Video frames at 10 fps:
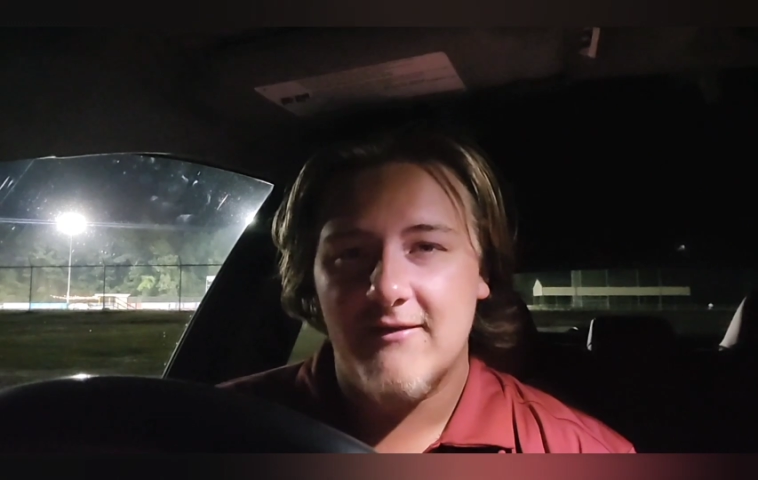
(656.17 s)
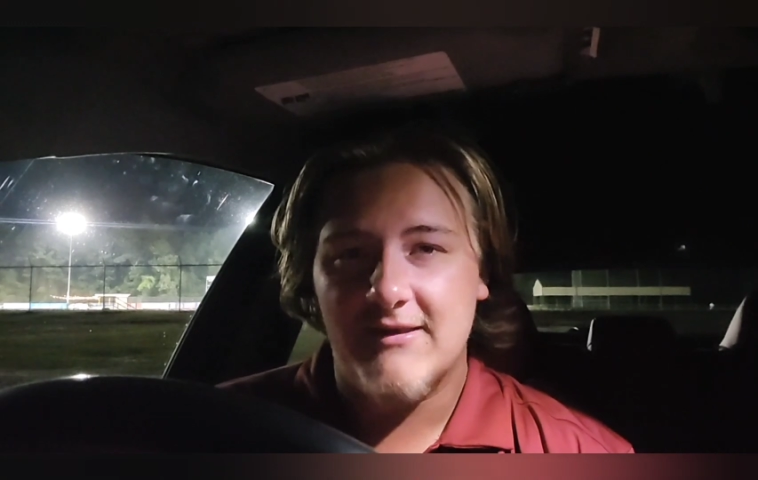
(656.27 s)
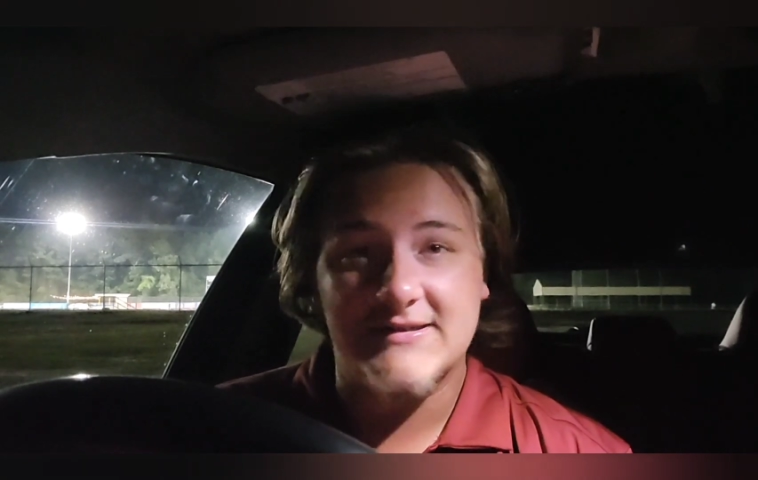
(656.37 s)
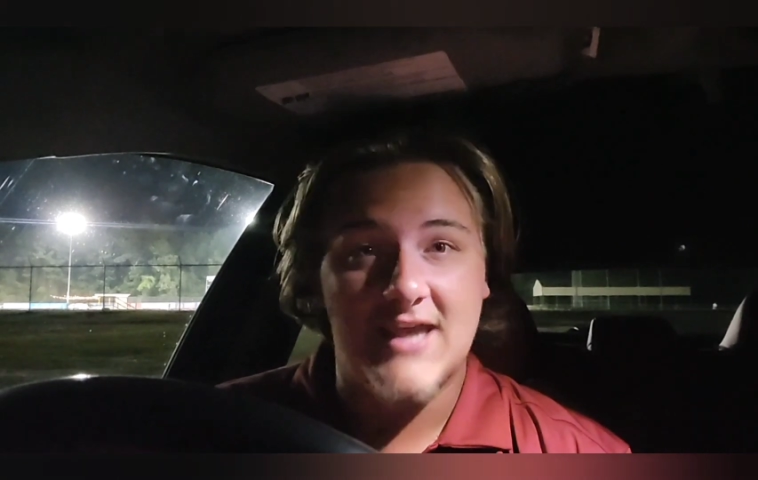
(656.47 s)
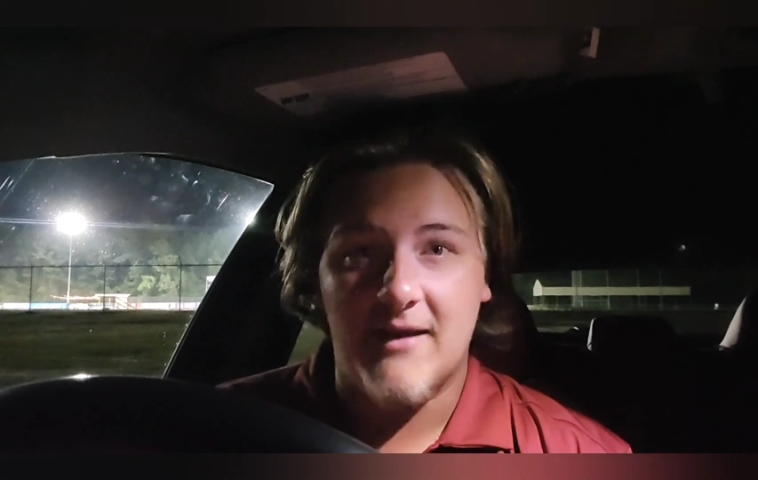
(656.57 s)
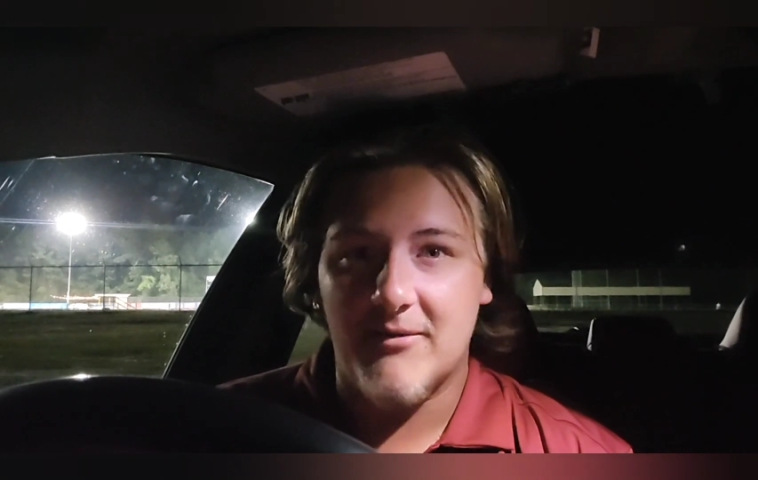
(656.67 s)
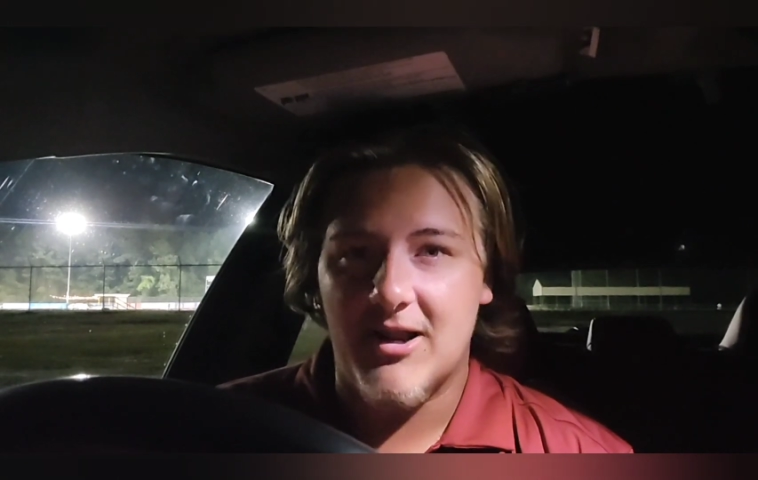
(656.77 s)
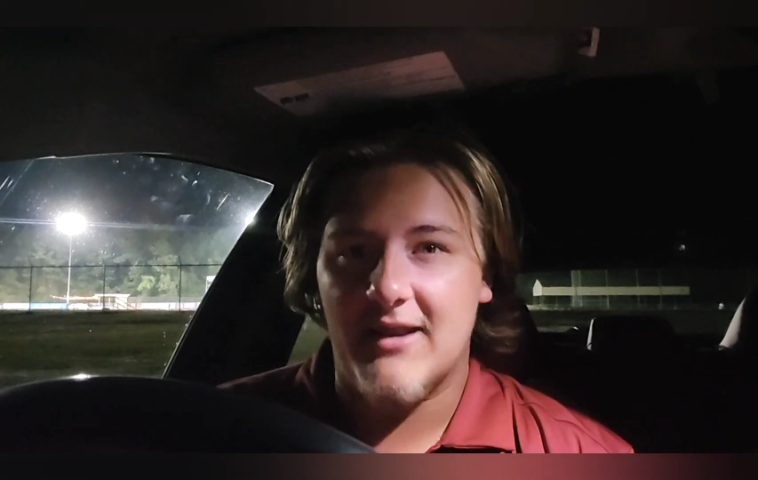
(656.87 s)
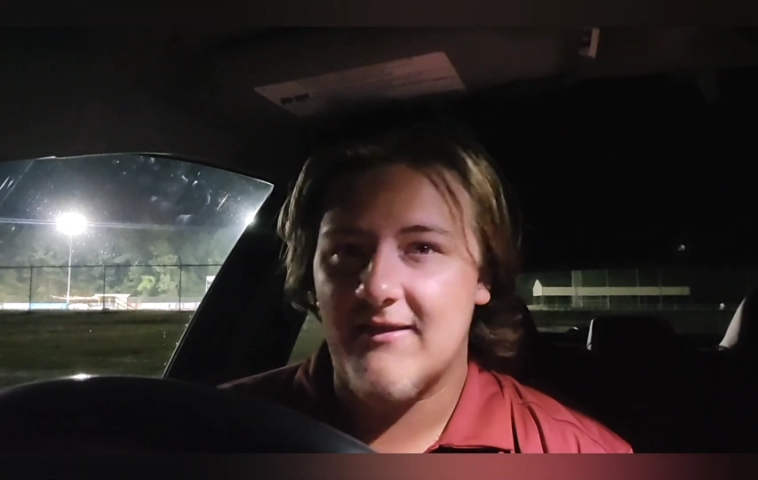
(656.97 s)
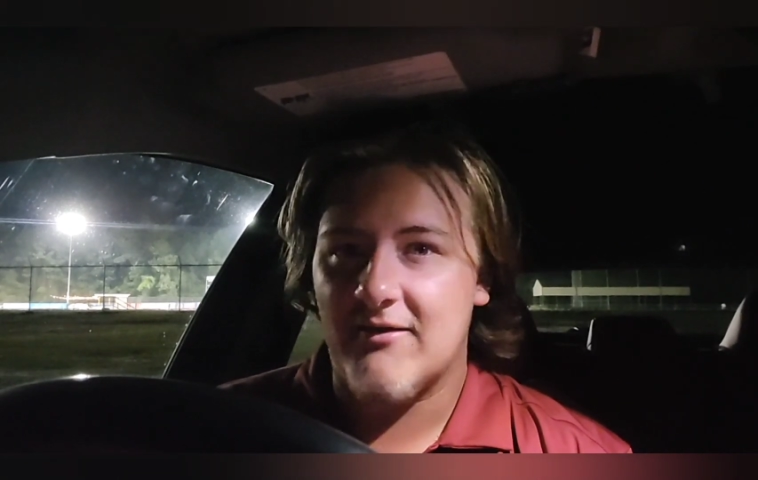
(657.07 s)
this game
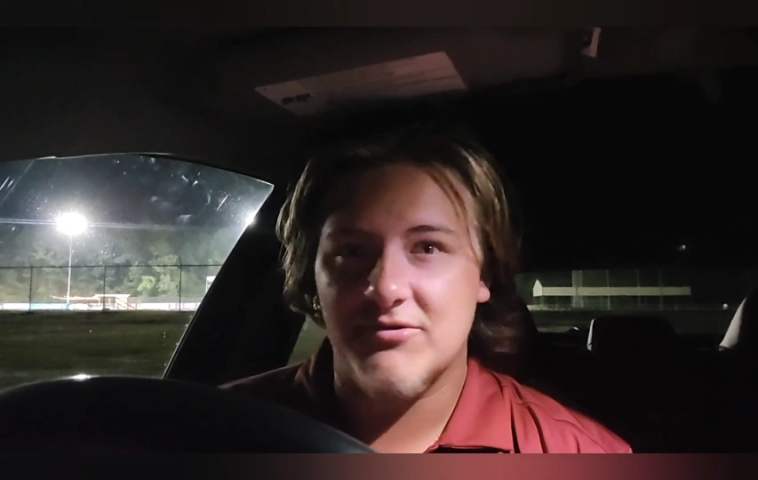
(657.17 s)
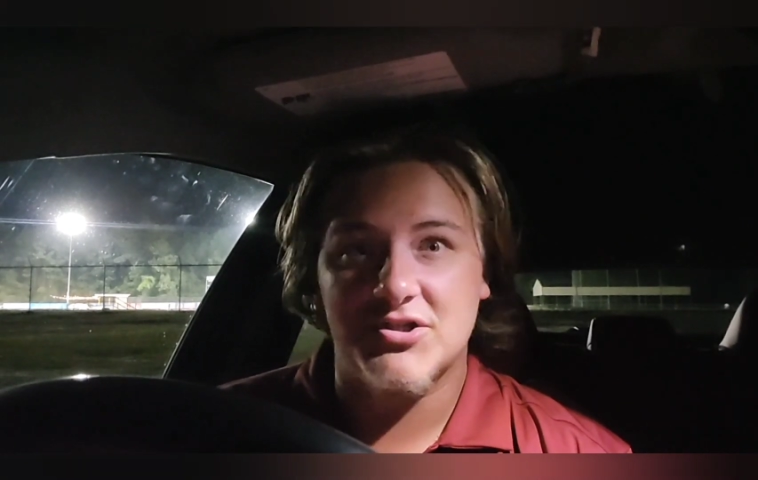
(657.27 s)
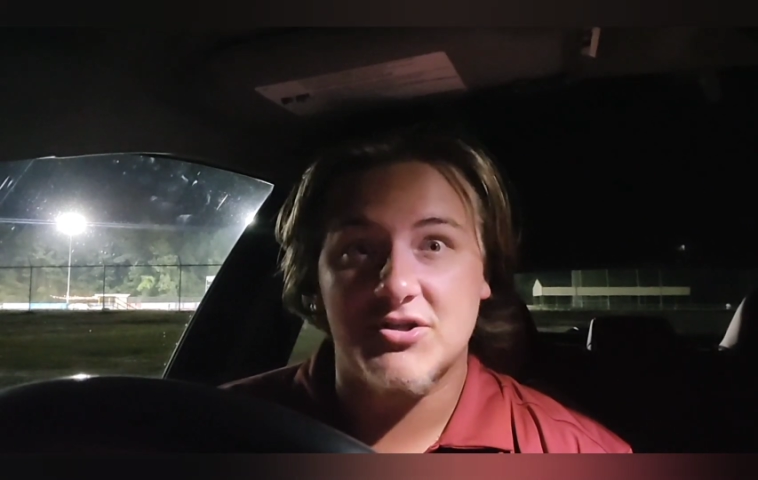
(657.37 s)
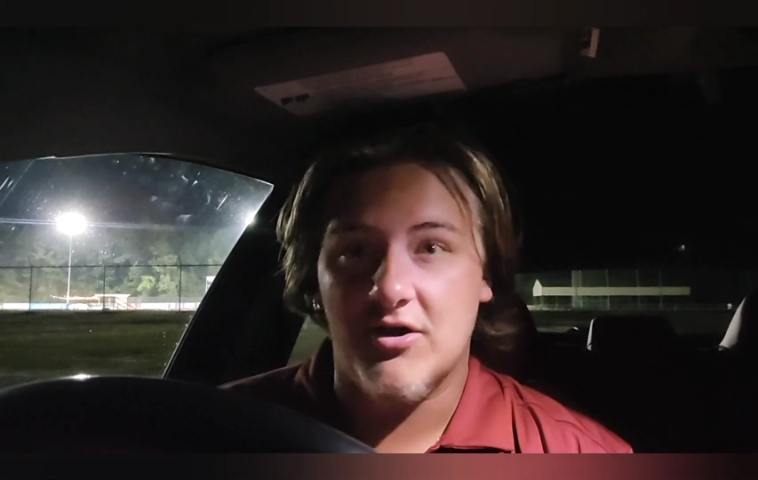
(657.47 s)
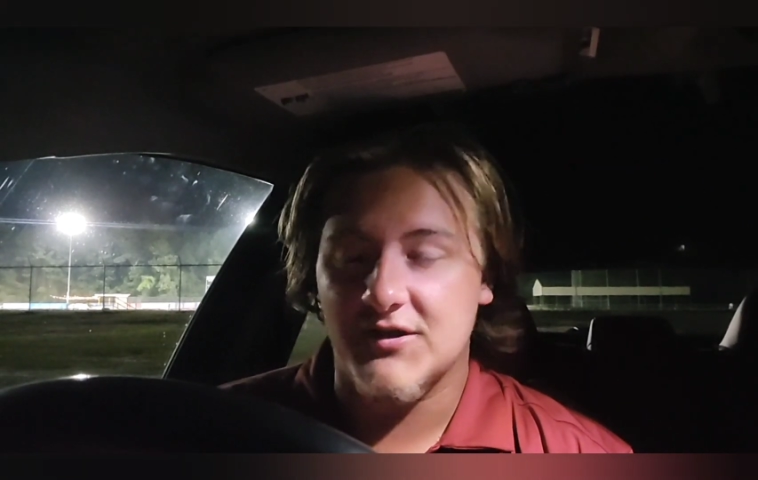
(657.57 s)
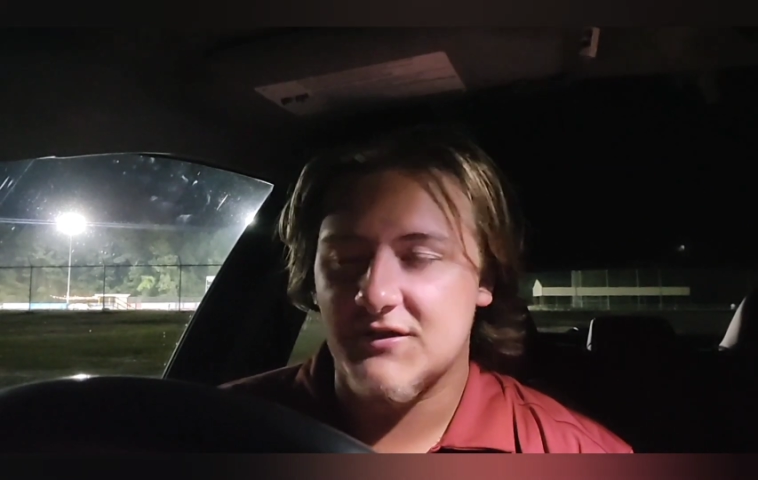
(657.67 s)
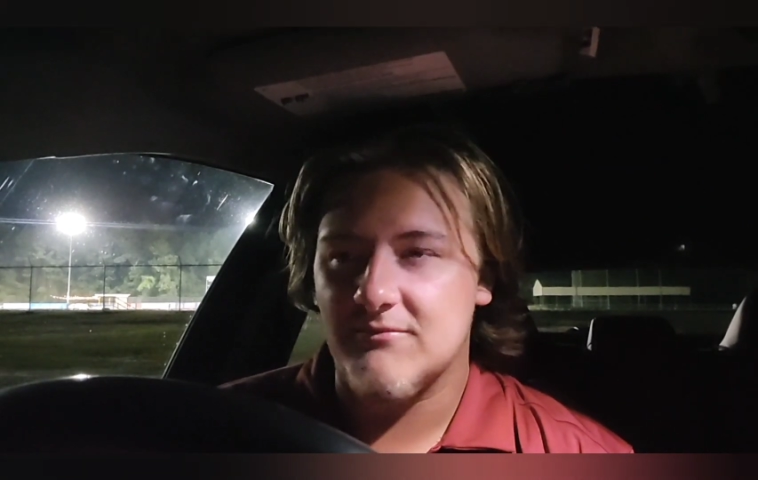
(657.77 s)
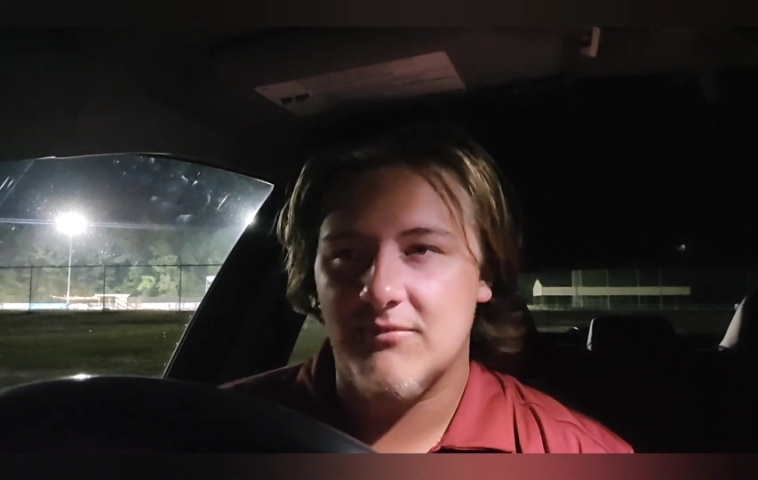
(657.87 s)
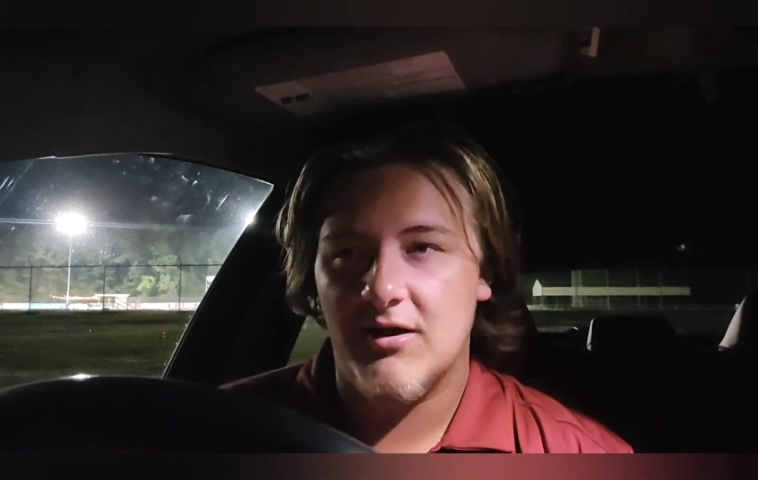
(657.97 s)
tonight, and that was just awesome.